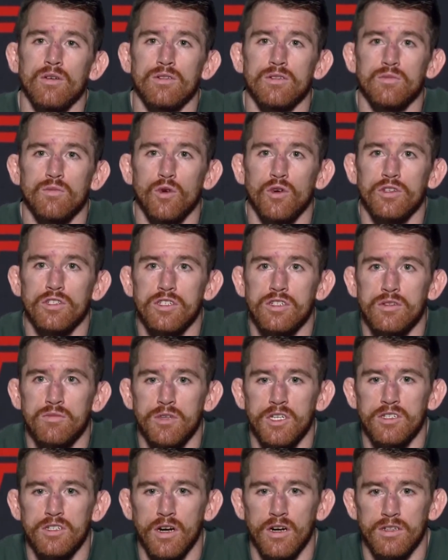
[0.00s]
it was more just
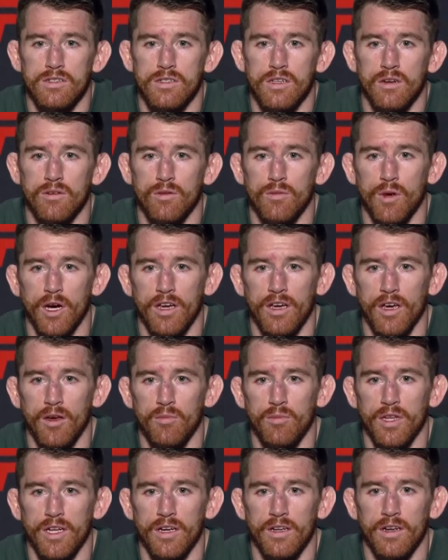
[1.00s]
me trying to stick with my game
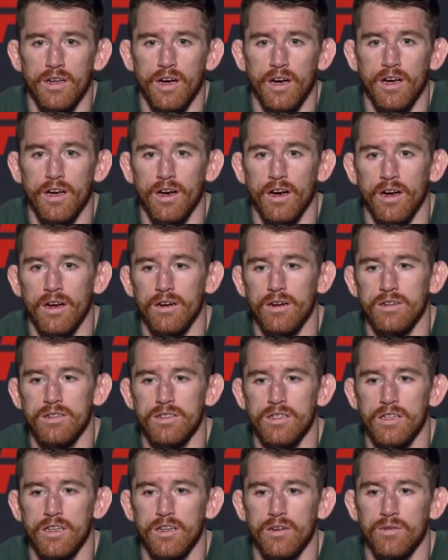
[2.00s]
plan. I, I,
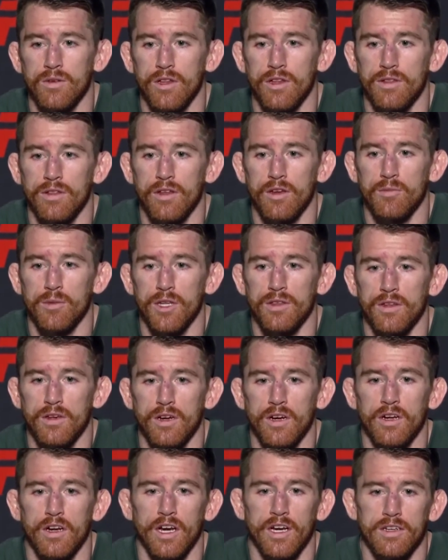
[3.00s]
honestly didn't really think about the
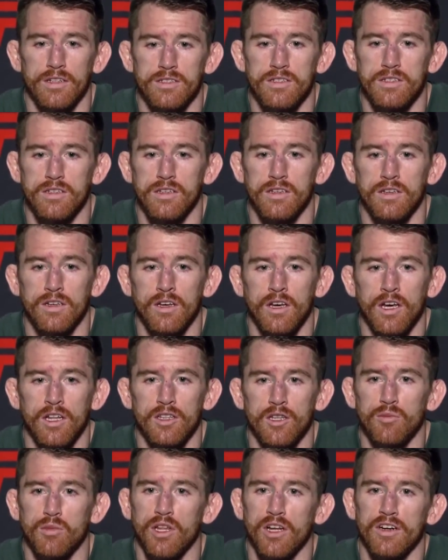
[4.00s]
cut. I could see
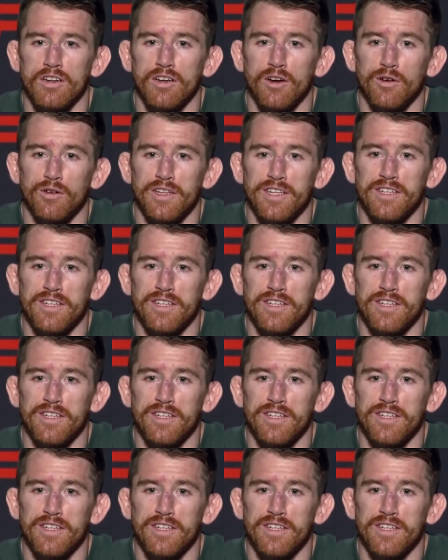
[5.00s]
the blood going